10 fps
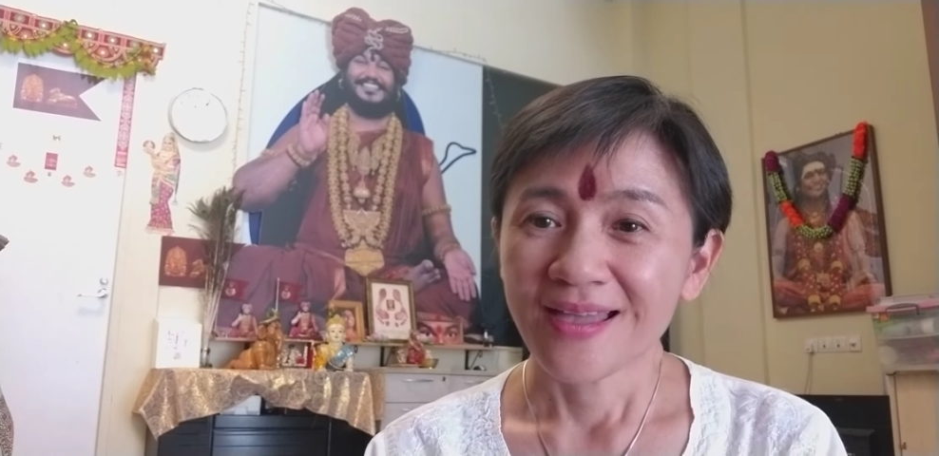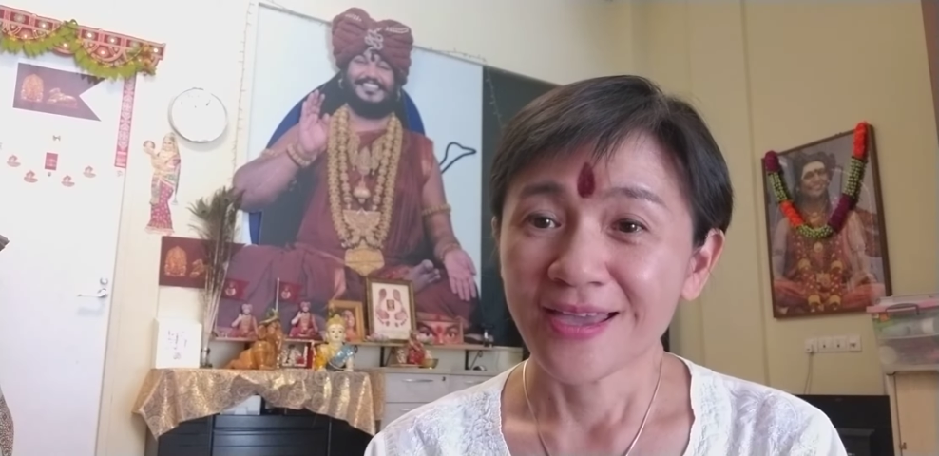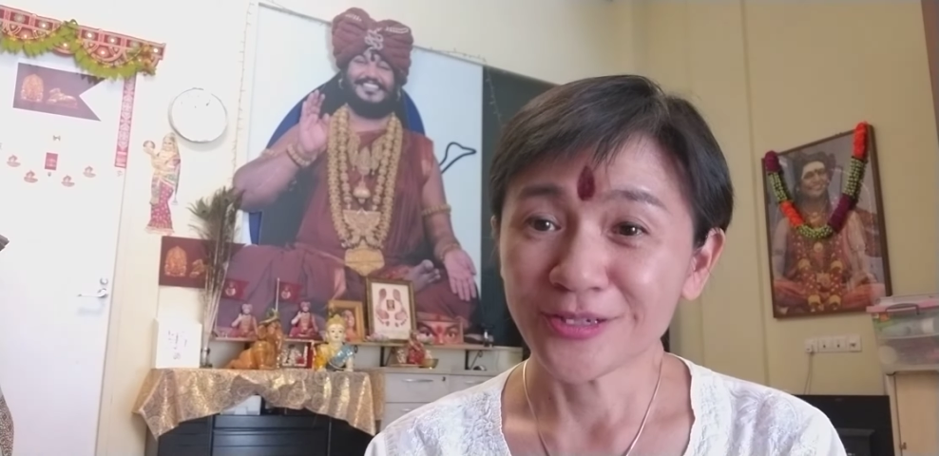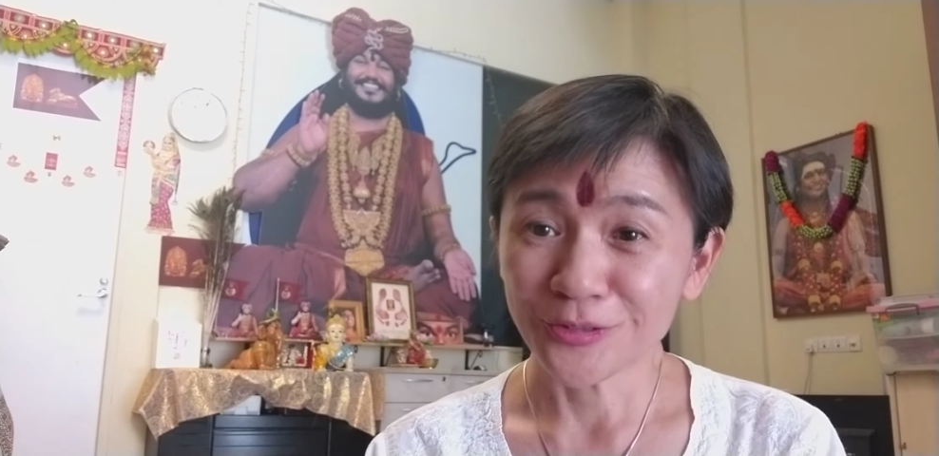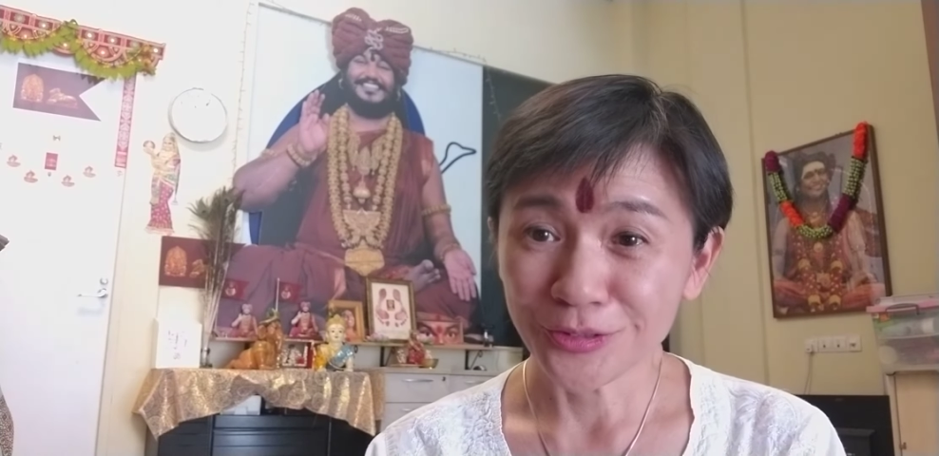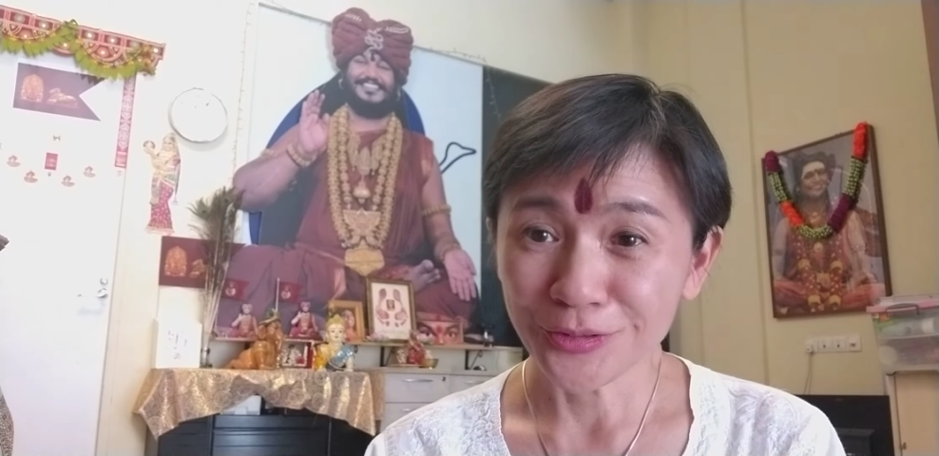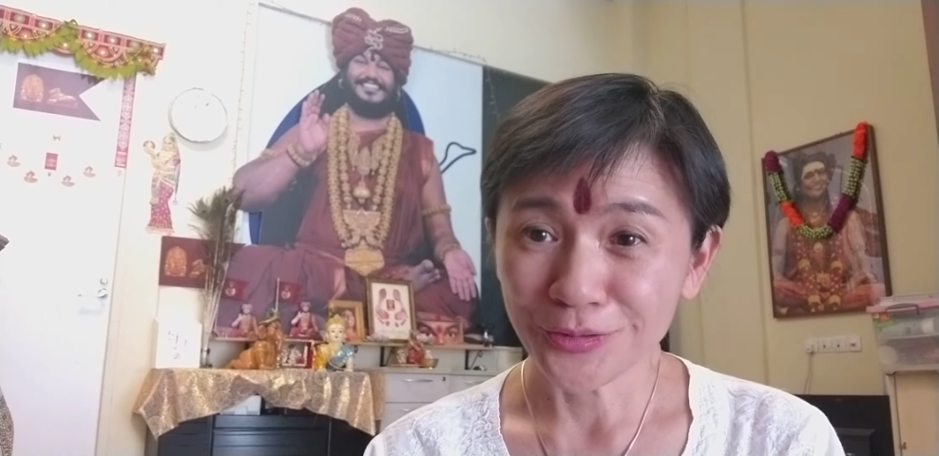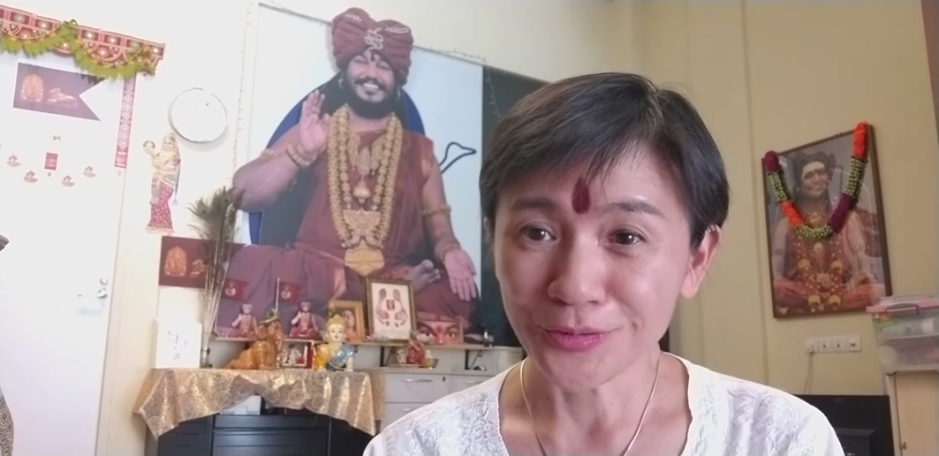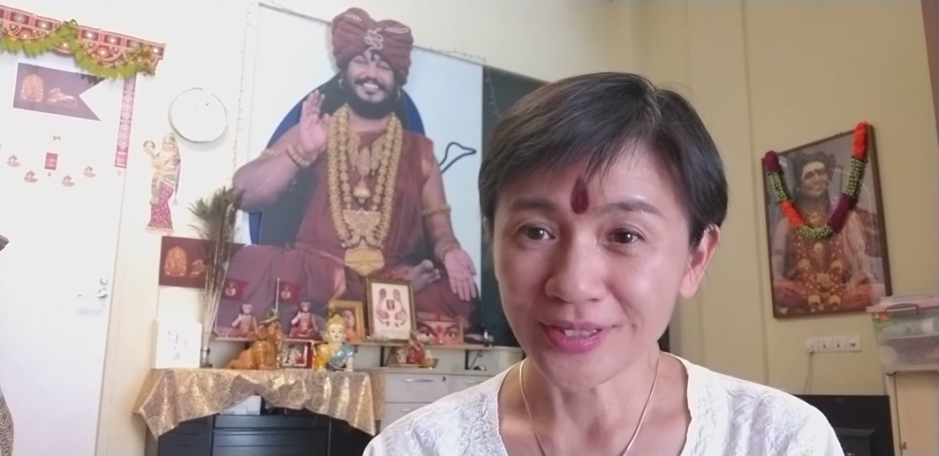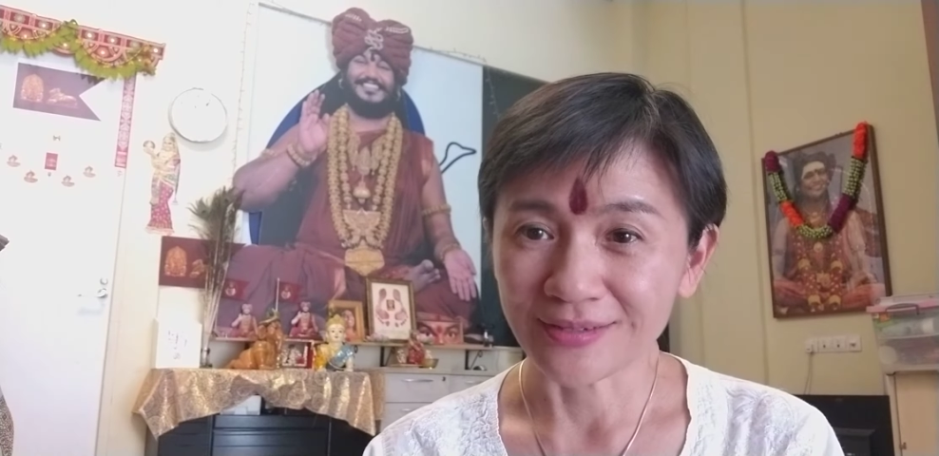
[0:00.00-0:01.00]
And you should
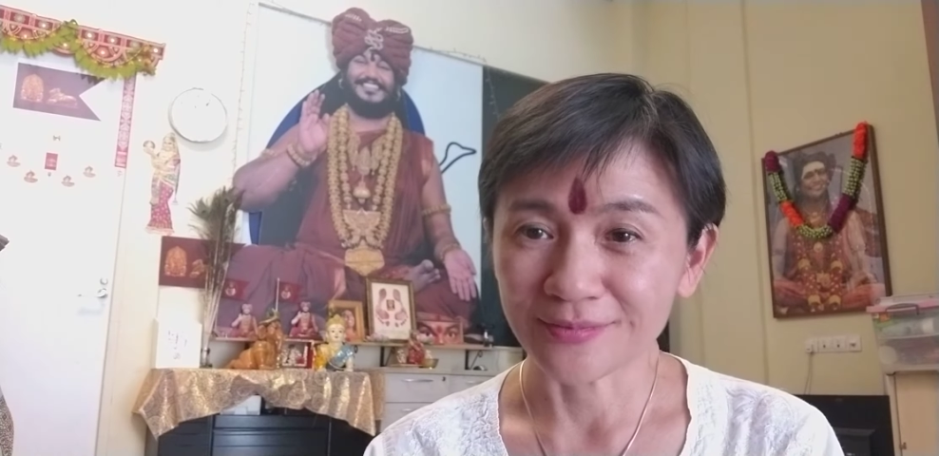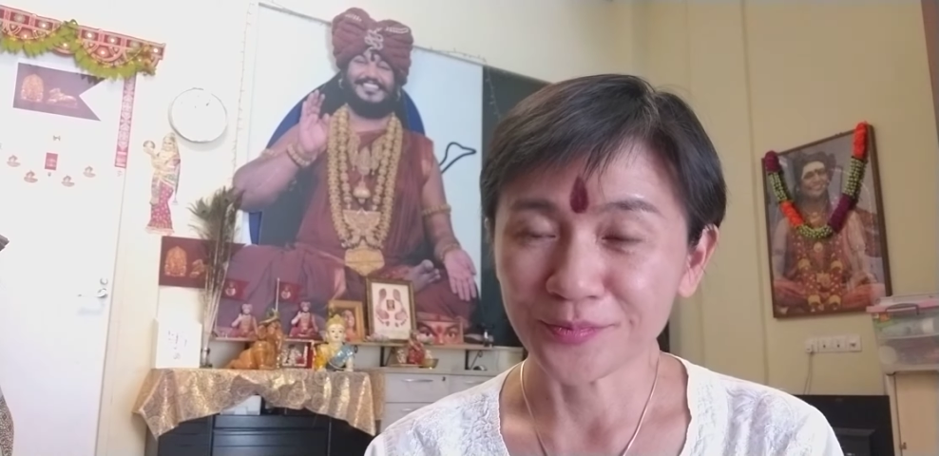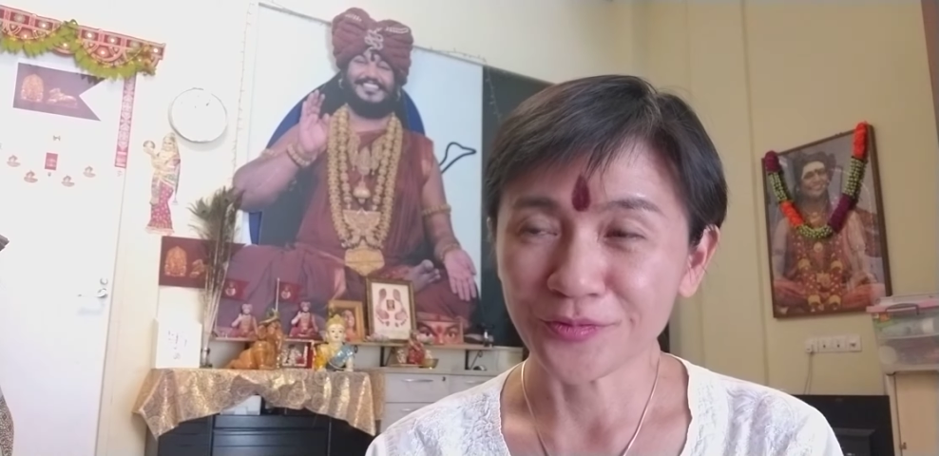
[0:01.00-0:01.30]
know that